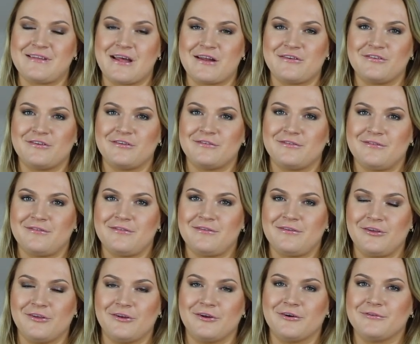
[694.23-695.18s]
That
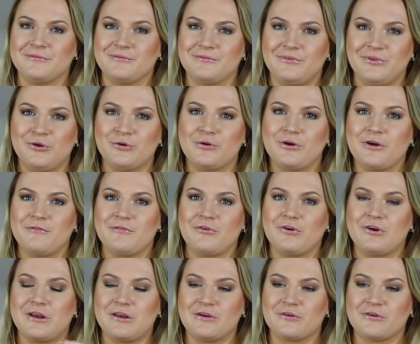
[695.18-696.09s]
should, you know, you convert it